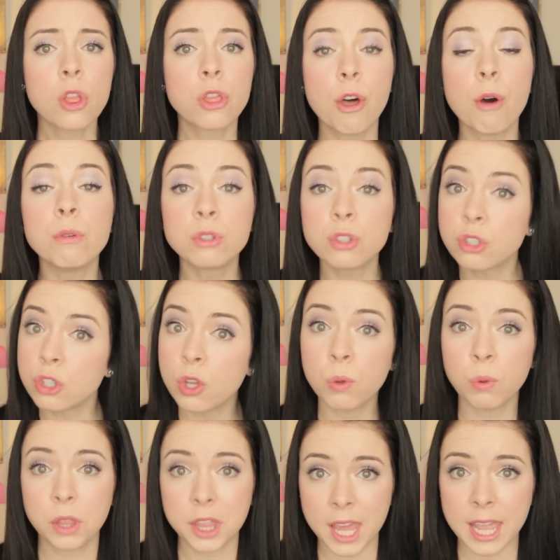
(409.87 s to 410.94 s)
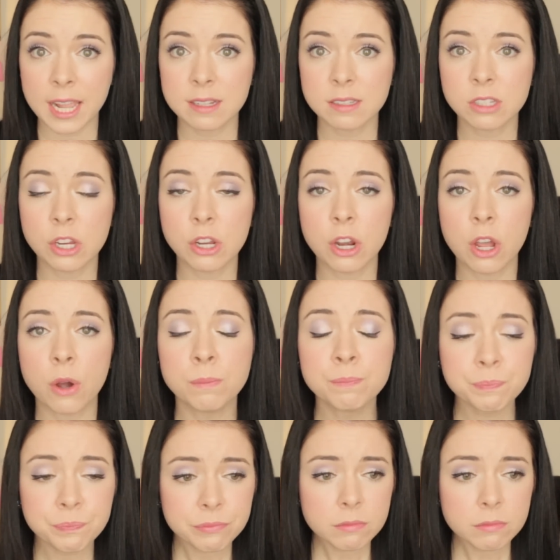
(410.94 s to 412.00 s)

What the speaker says: Those two things, you know,